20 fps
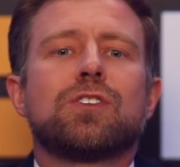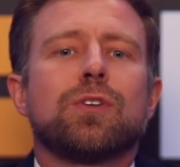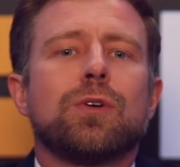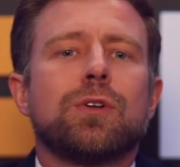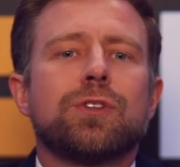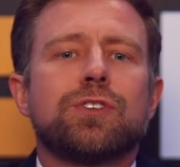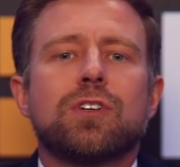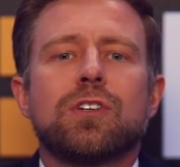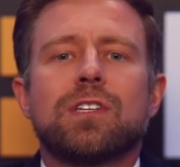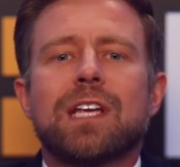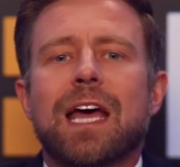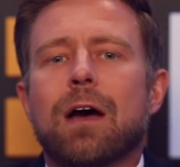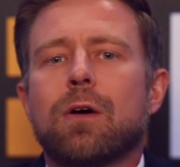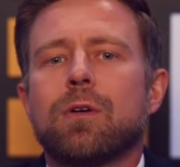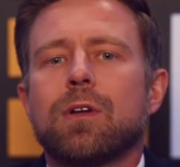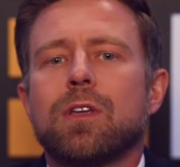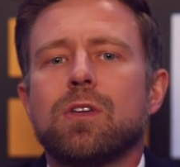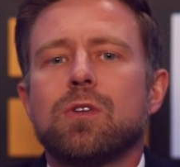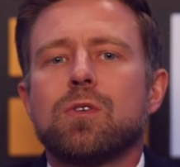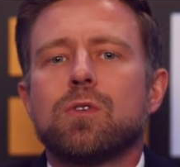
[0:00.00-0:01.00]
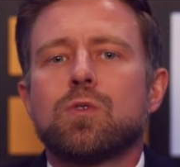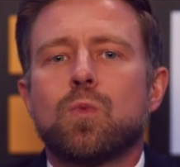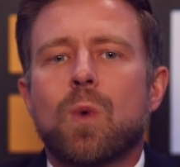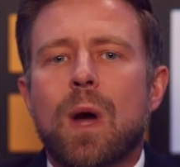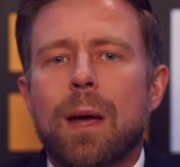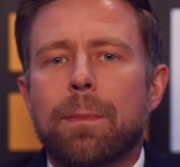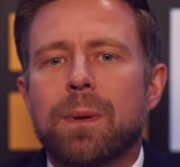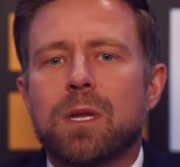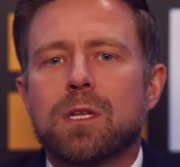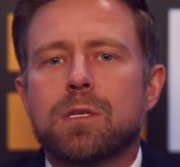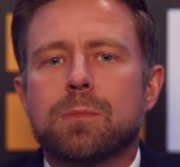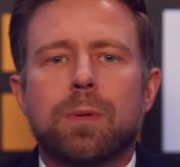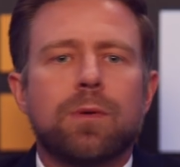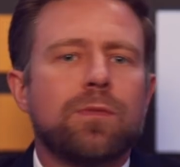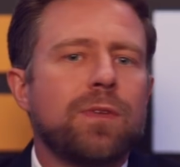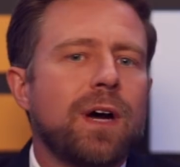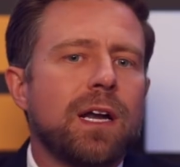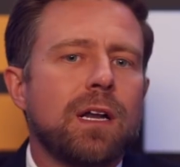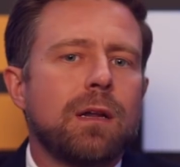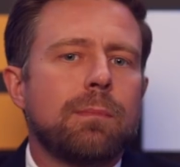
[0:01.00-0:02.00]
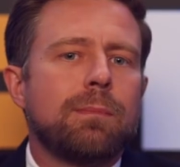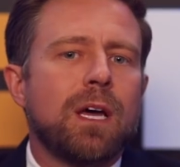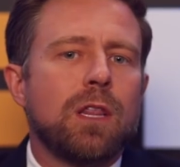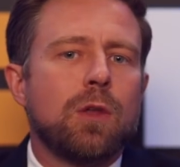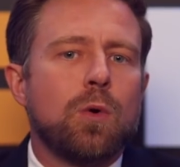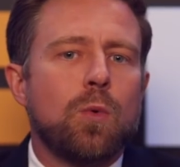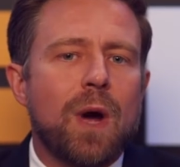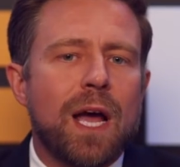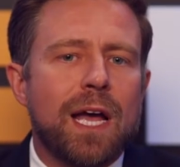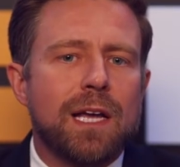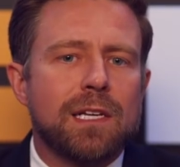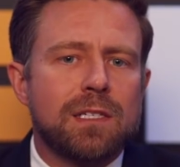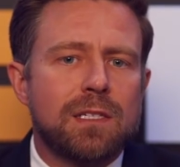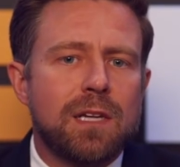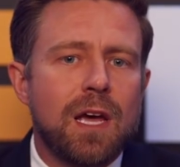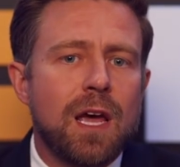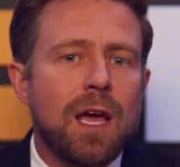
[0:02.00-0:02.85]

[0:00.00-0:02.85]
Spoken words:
soldiers how to use weapons provided by the West